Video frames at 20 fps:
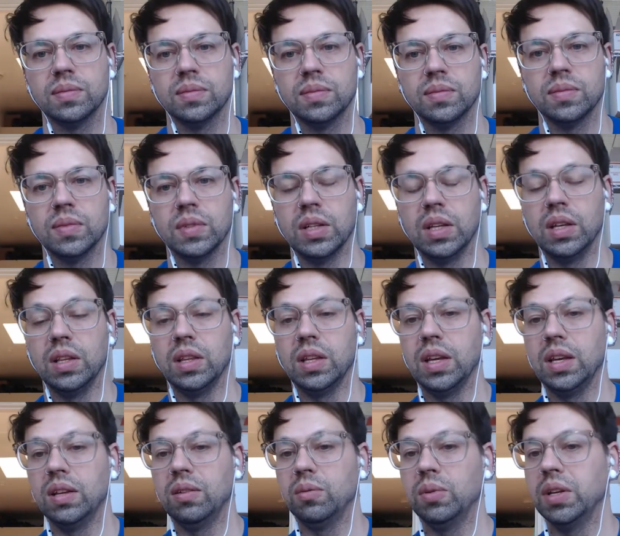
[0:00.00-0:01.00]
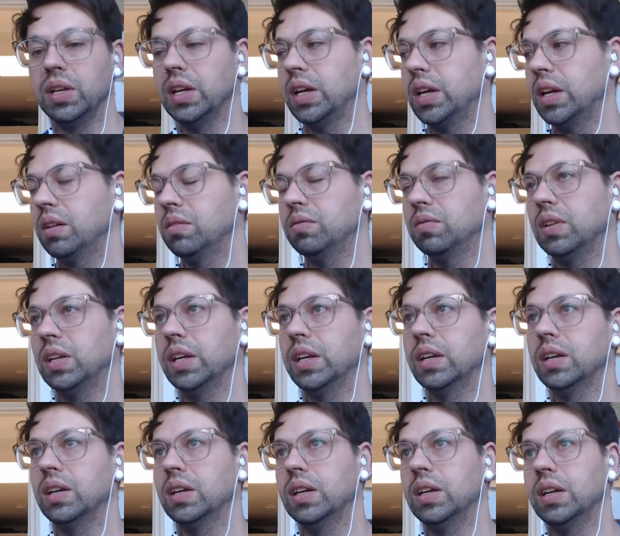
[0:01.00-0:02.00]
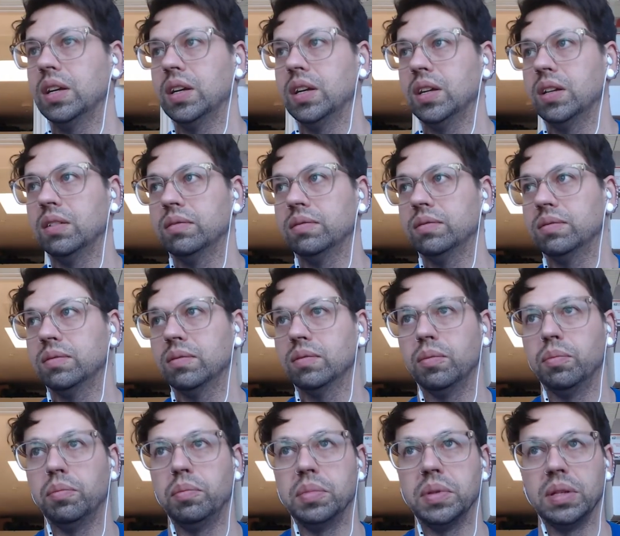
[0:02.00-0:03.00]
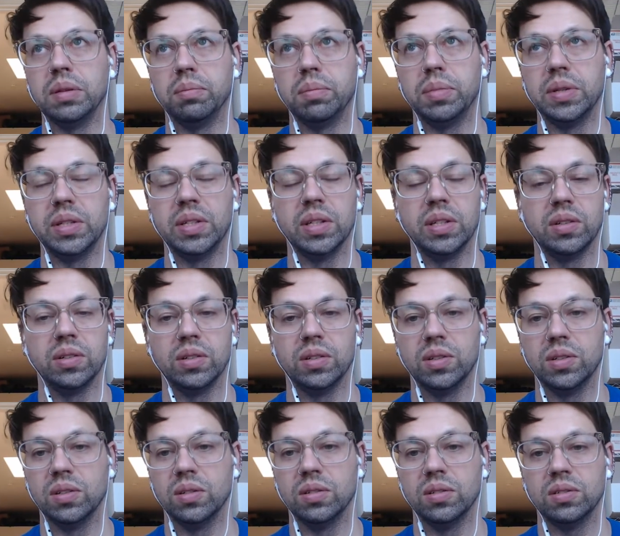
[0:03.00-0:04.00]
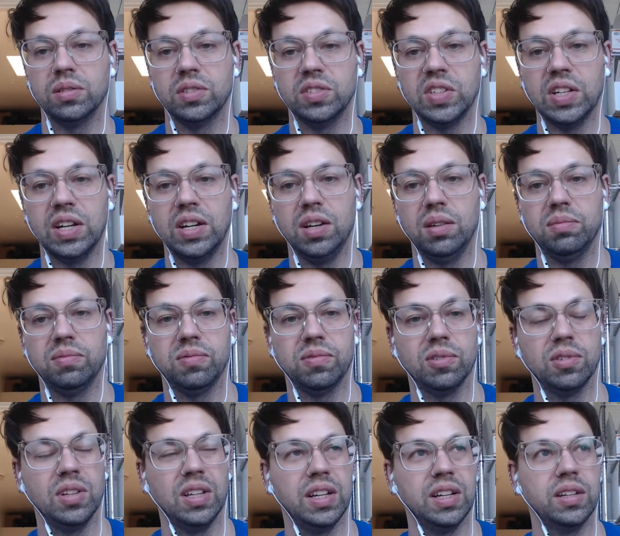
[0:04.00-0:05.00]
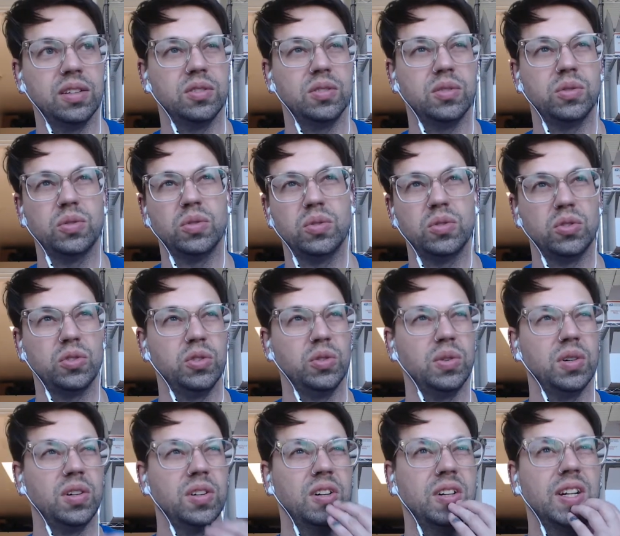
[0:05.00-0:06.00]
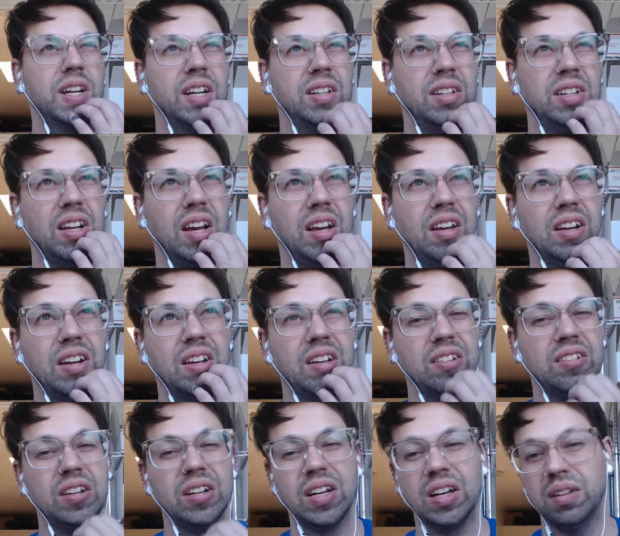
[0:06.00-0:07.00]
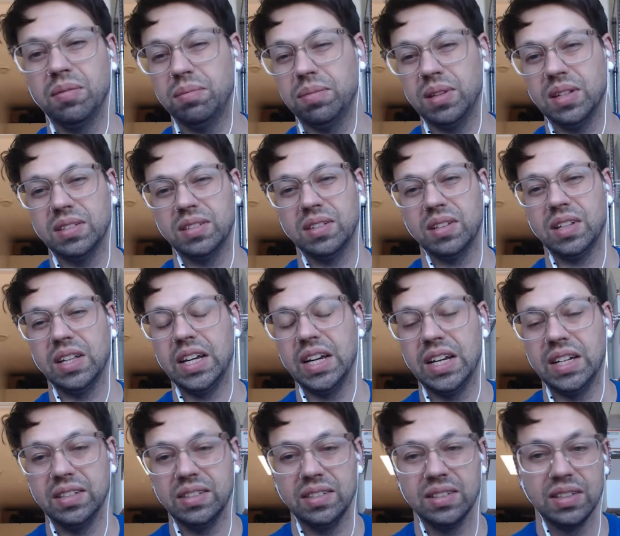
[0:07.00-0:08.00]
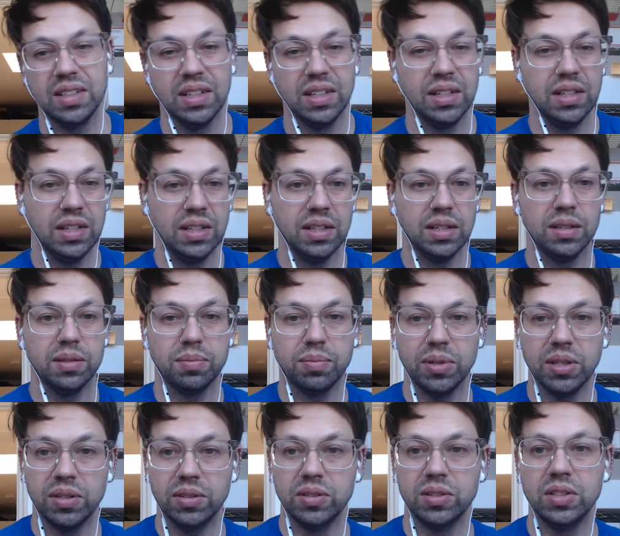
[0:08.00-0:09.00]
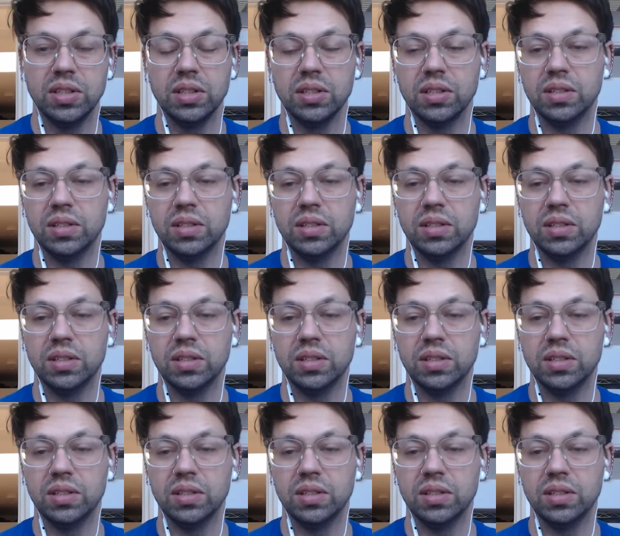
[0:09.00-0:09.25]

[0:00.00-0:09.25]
And then we have like a beginner setup for like $299.99 plus class. That's a pretty good deal.